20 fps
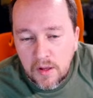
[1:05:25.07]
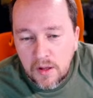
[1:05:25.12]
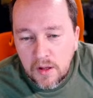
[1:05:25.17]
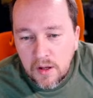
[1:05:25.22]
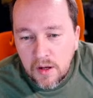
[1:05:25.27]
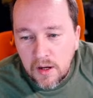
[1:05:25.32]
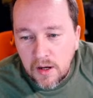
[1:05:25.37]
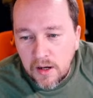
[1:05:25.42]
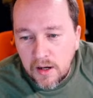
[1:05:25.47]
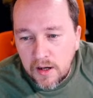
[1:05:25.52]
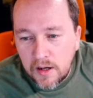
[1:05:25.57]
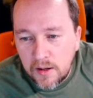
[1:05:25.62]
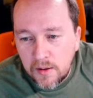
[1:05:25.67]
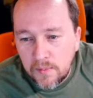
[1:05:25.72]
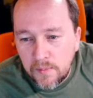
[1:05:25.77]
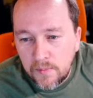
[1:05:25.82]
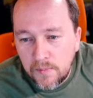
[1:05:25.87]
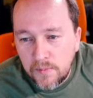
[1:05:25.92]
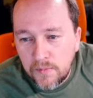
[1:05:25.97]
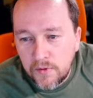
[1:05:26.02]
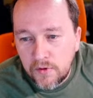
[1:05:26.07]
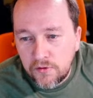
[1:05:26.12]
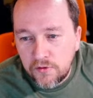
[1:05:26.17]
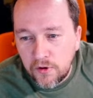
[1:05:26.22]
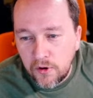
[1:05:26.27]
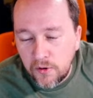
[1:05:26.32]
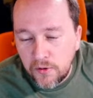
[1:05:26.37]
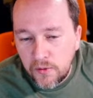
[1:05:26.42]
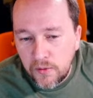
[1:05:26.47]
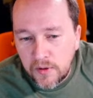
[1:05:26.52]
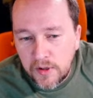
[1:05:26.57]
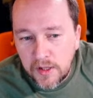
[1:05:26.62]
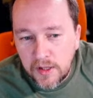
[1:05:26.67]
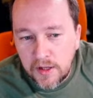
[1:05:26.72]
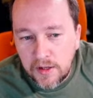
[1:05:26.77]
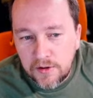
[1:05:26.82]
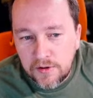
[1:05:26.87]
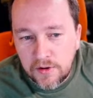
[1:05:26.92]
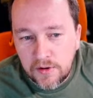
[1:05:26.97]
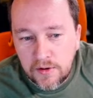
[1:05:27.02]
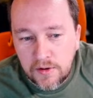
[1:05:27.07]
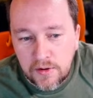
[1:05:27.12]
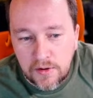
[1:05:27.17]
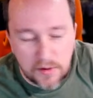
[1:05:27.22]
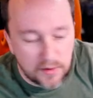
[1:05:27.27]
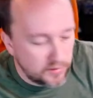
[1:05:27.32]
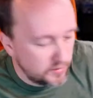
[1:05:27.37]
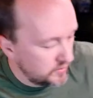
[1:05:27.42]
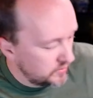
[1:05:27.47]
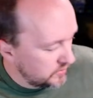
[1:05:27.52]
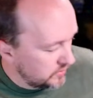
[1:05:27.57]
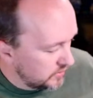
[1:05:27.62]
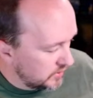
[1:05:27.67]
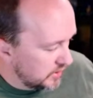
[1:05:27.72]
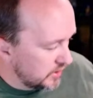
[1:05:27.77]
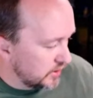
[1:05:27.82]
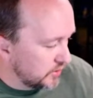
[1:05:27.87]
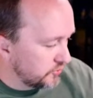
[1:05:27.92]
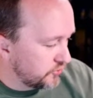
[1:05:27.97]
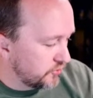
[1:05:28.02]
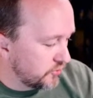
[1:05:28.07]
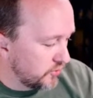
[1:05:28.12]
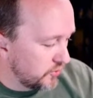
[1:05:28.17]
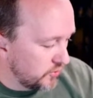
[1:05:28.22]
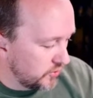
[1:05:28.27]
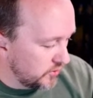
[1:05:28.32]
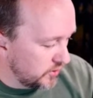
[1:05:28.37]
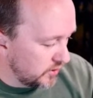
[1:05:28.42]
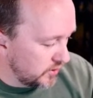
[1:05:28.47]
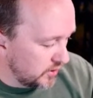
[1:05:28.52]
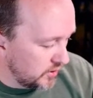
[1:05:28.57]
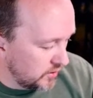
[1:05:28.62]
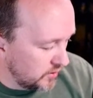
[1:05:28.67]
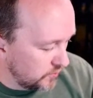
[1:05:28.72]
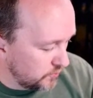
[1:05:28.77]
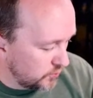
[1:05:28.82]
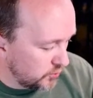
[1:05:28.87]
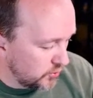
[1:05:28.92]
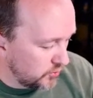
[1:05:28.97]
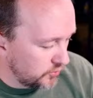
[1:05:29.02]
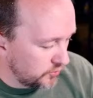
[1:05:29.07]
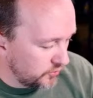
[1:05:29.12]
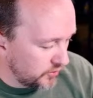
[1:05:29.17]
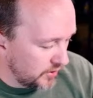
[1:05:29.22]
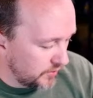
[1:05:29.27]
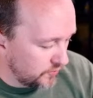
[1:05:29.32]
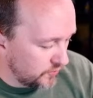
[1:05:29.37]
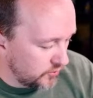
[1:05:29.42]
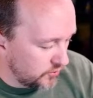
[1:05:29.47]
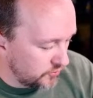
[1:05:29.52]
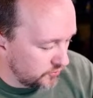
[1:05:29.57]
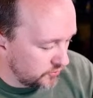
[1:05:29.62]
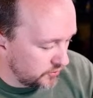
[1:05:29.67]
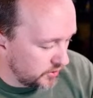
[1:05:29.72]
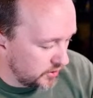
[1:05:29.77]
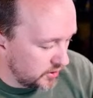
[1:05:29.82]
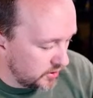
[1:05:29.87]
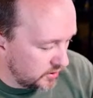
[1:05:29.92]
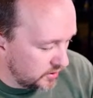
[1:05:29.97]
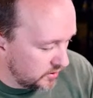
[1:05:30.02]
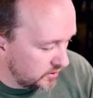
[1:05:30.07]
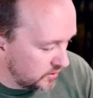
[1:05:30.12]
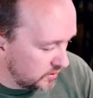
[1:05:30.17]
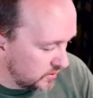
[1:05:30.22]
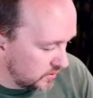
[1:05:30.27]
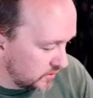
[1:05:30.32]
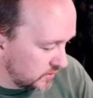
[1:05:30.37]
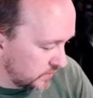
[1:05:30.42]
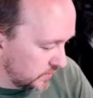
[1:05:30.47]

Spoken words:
So you get, and I'll show the prototype version here.